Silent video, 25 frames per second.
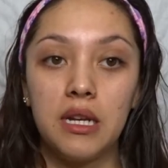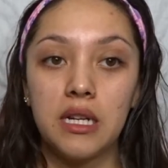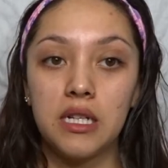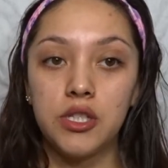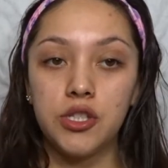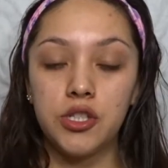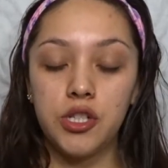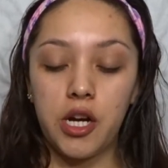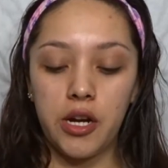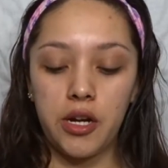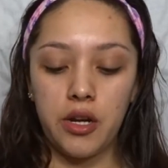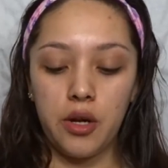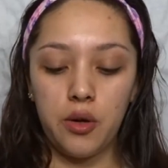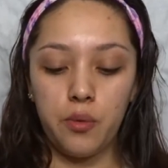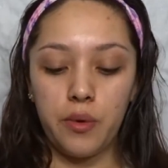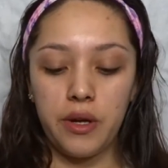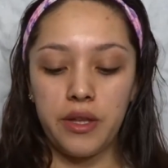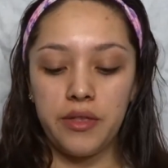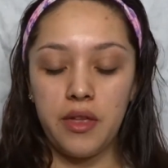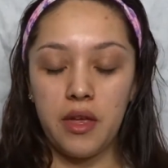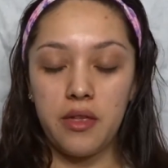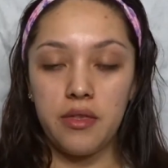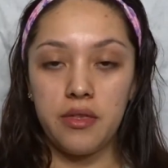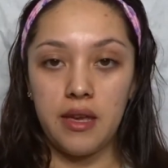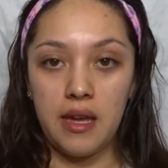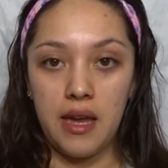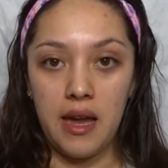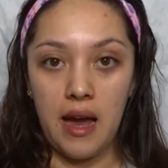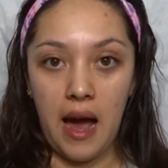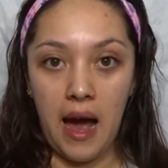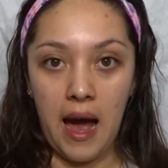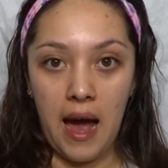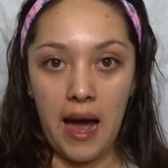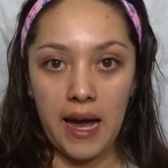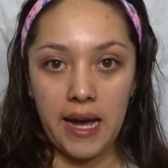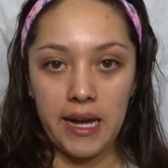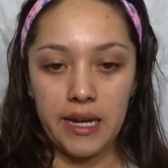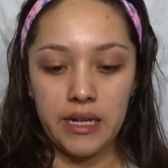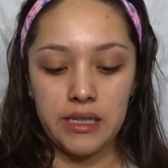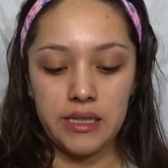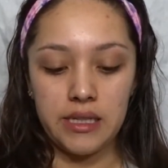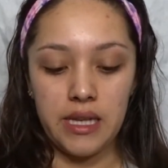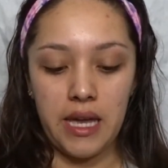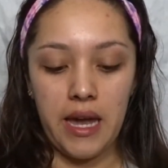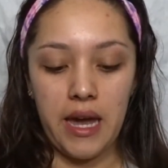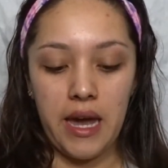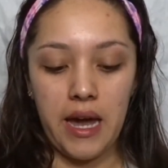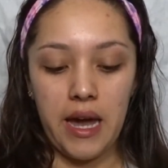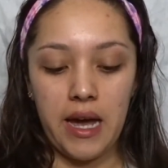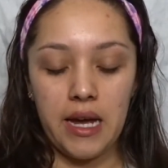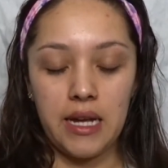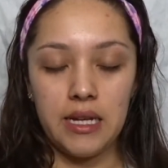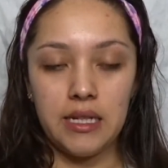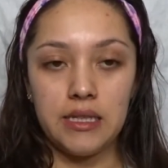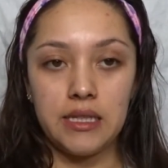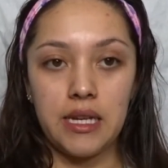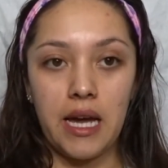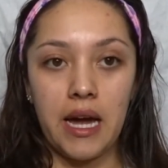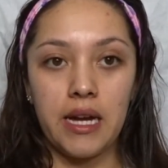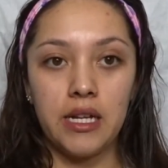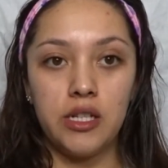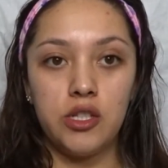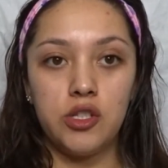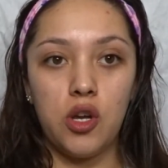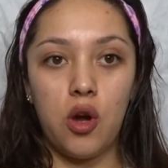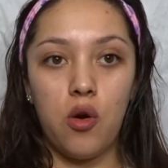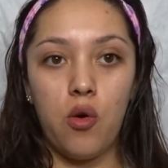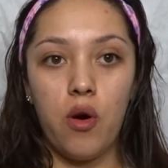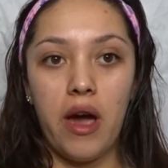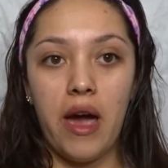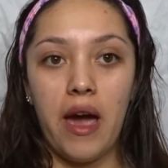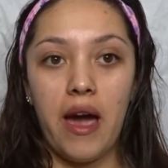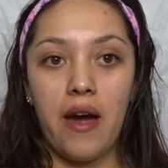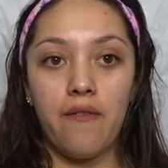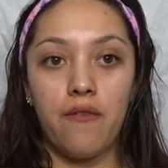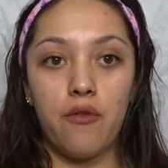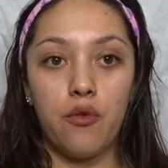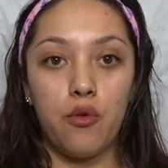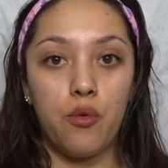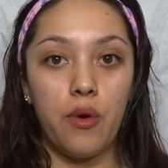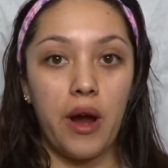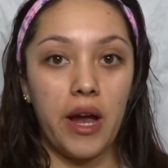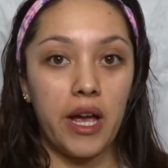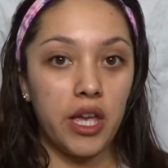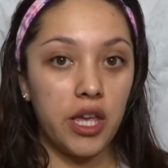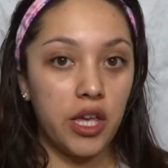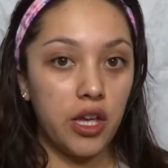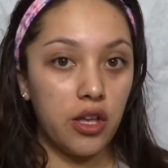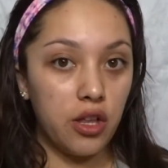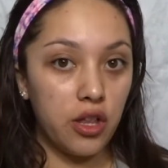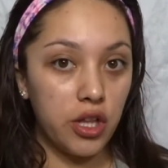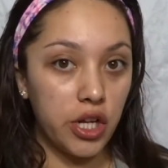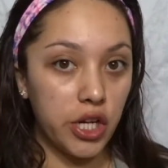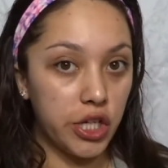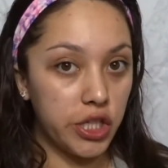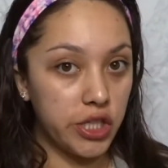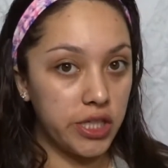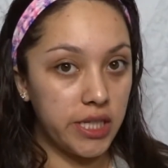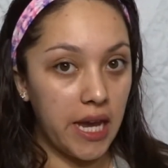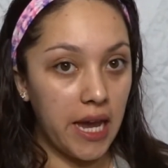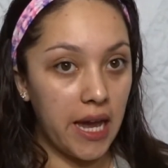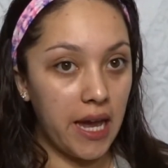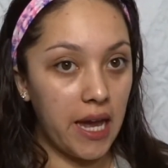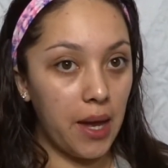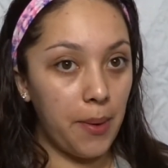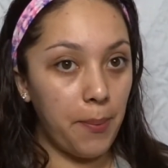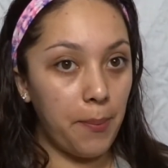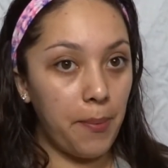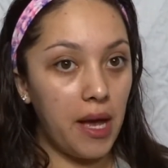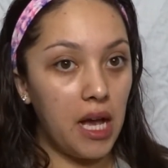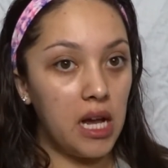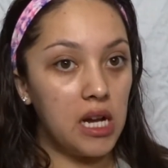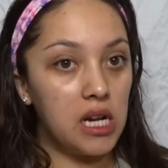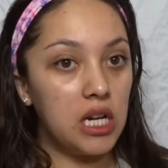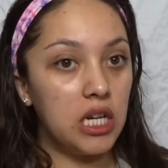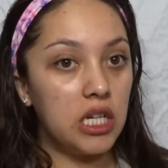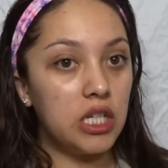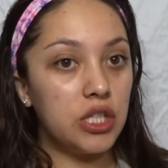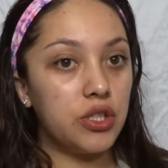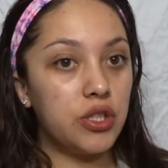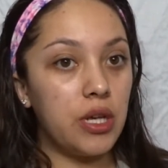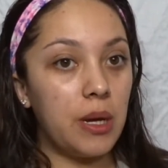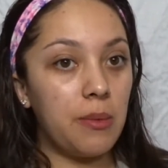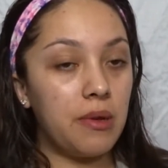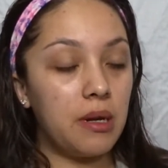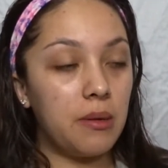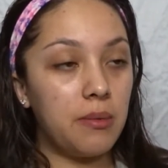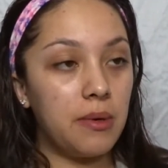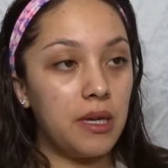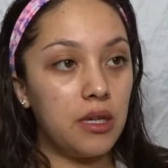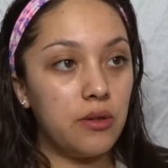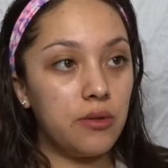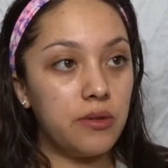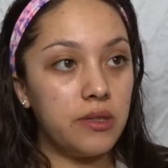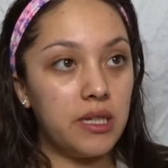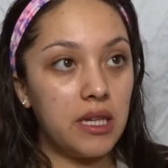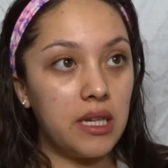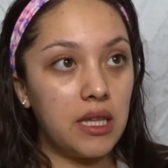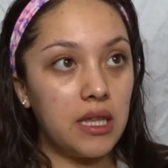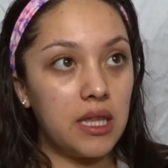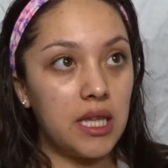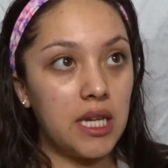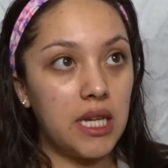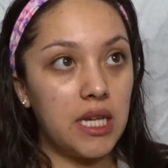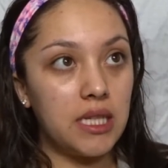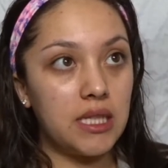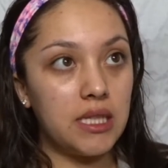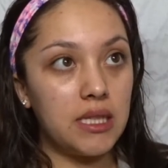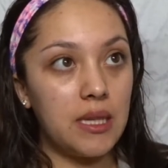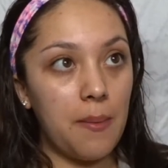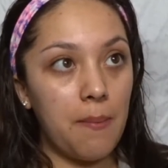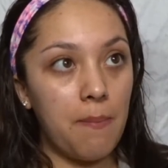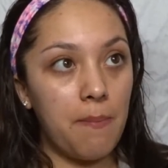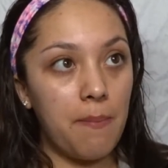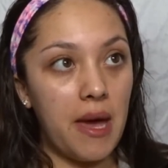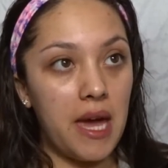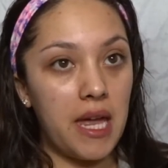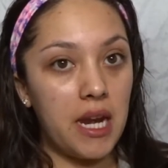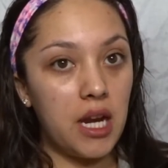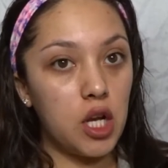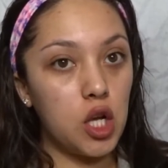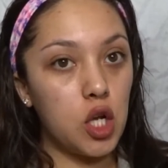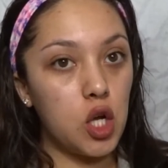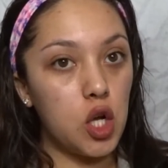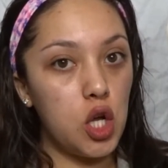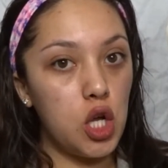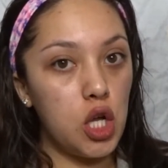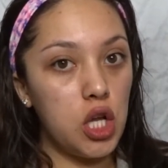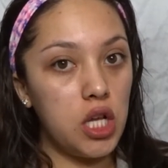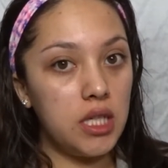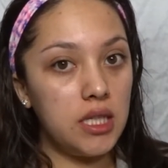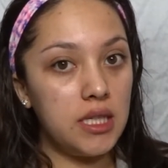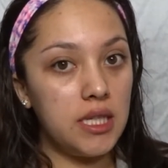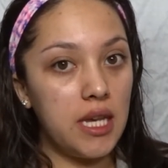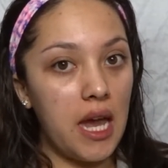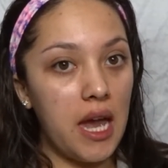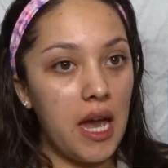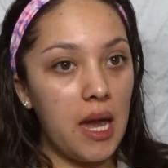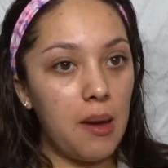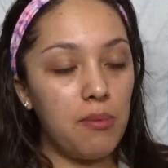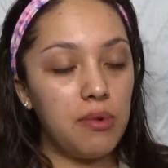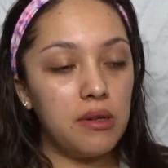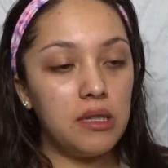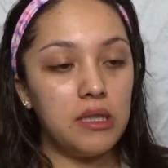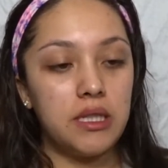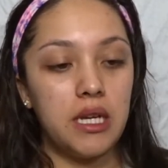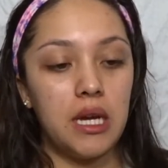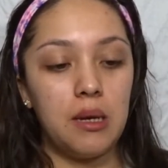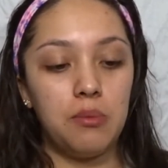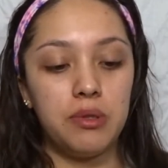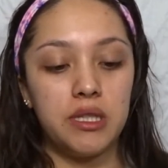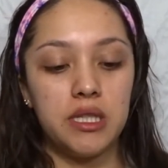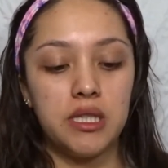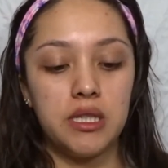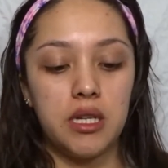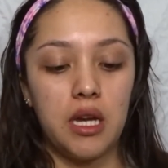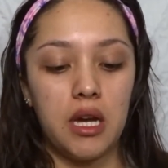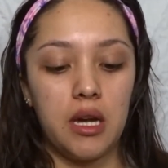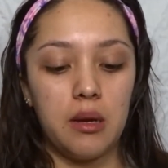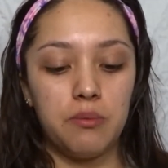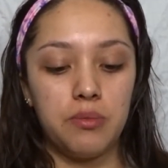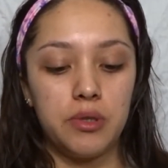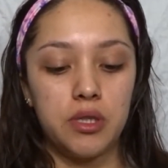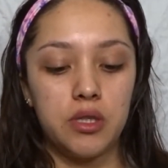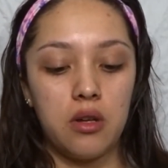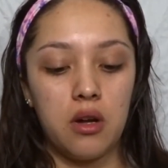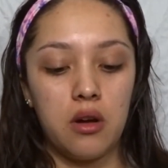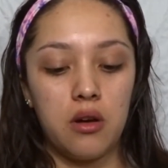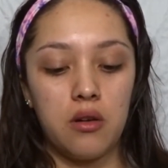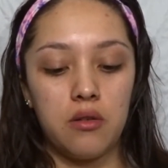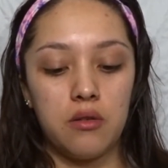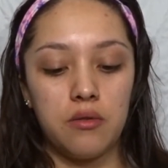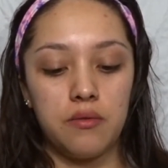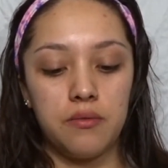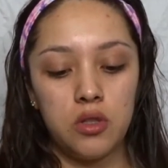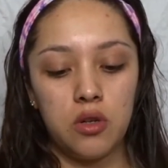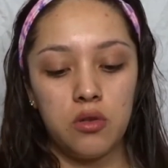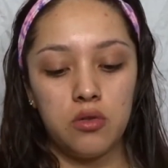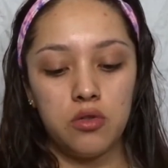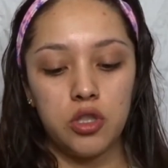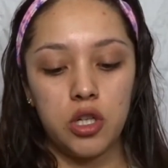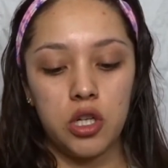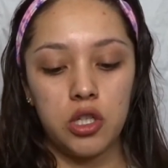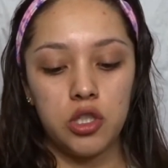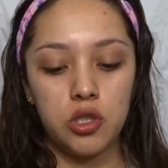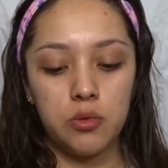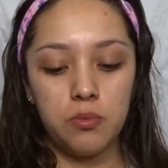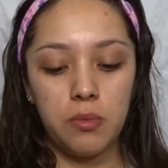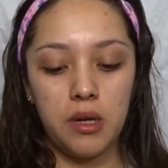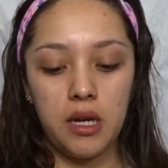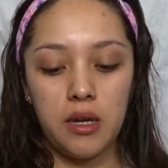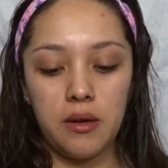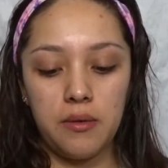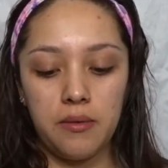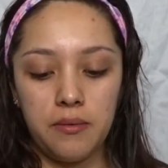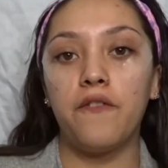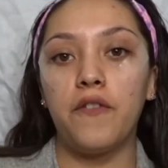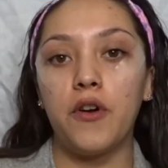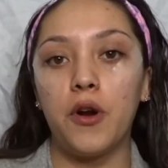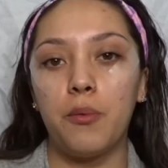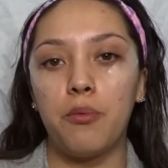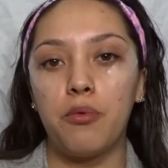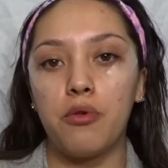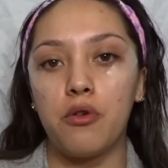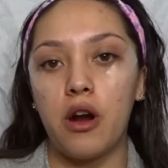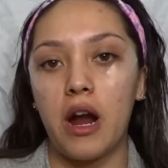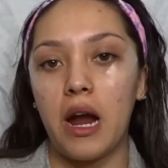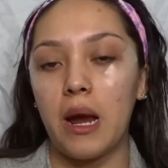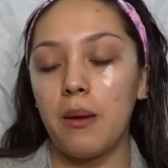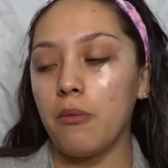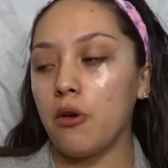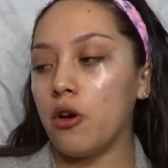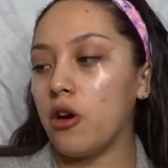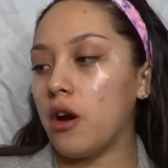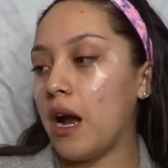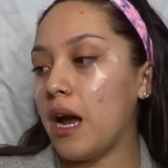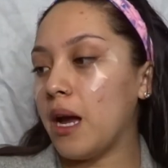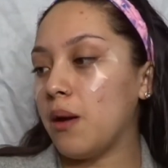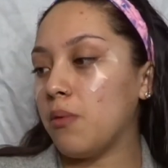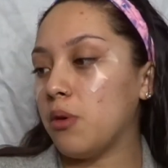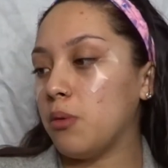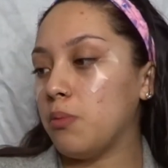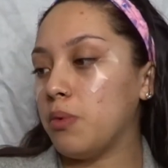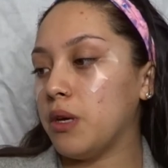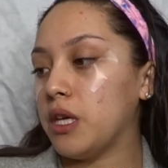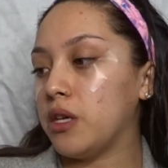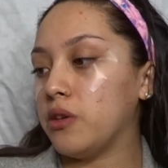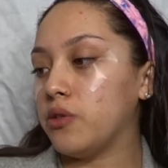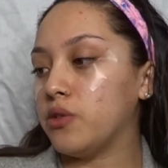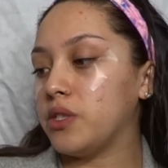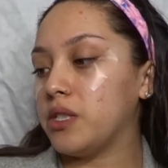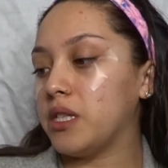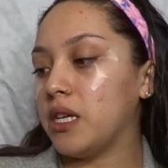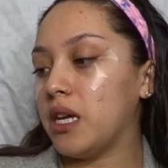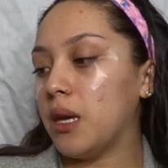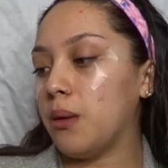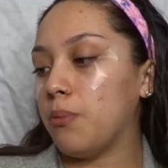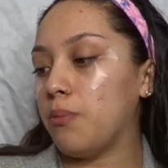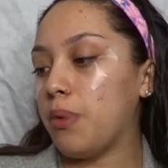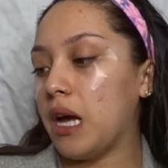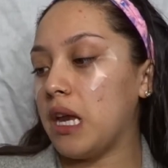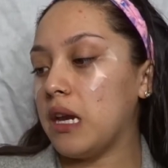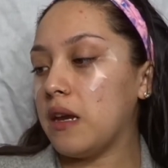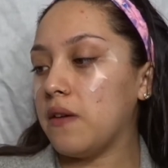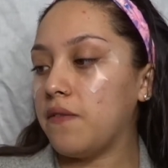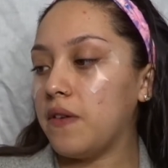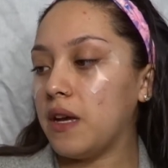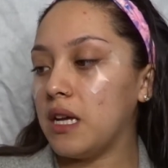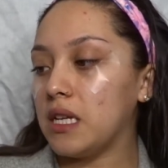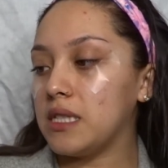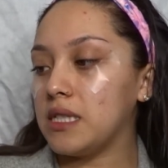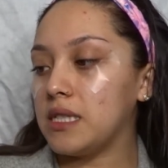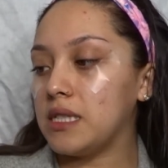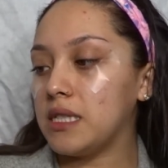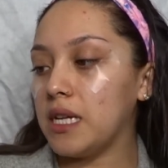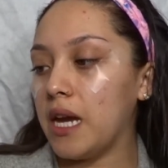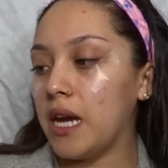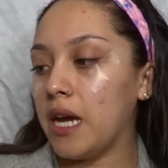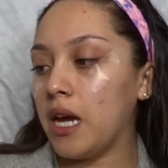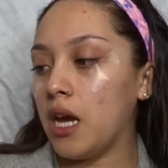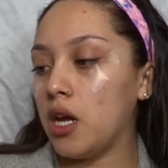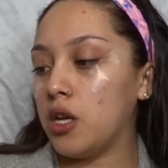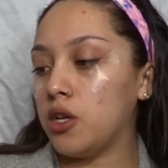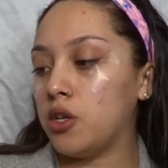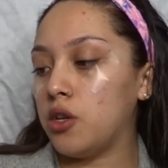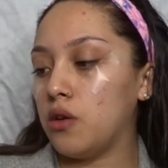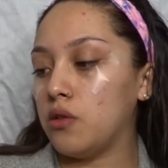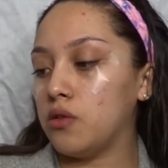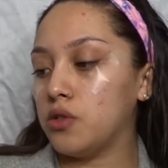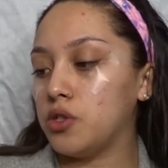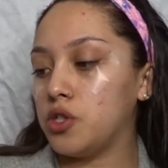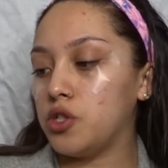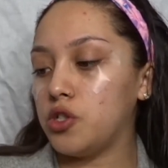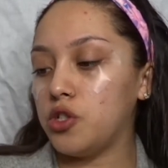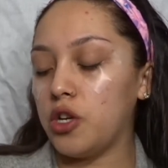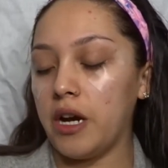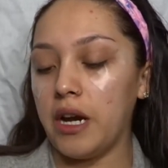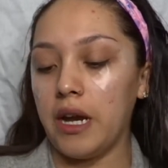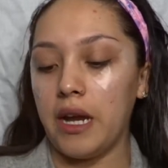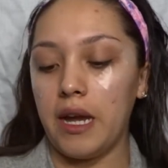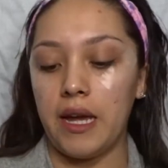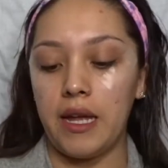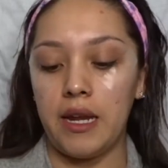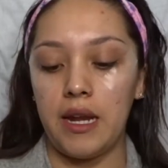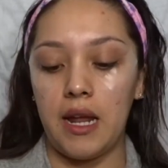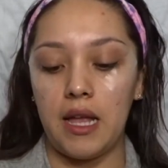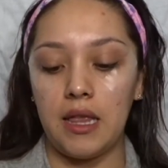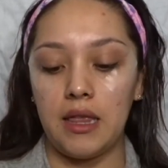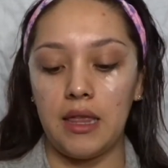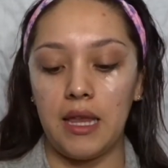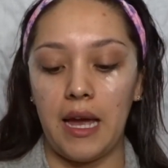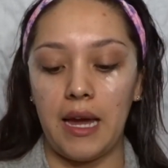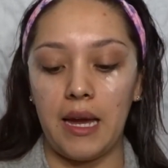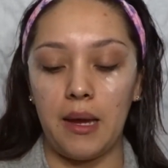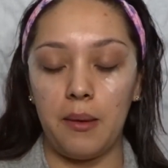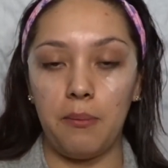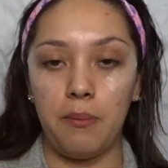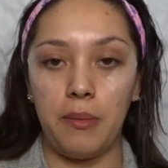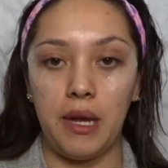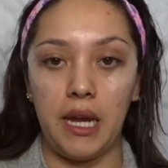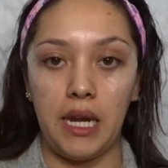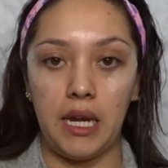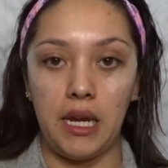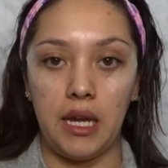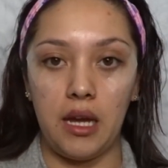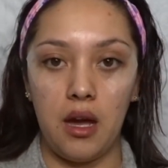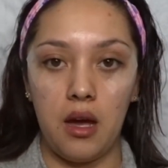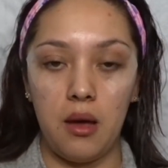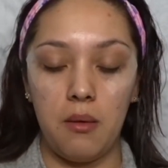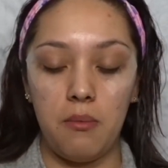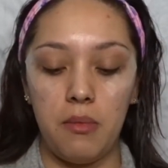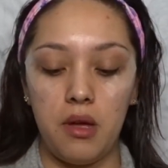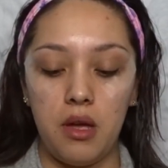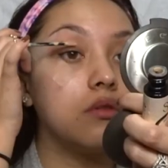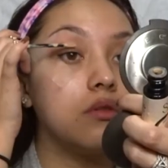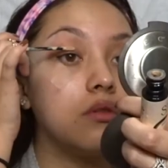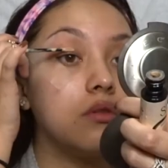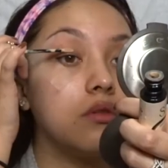get started with the eyes, and I don't have regular tape. So I'm going to be using this medical tape. Tape is tape, so don't judge me. For primer, I will be using Benefit Stay Don't Straighten Light Medium.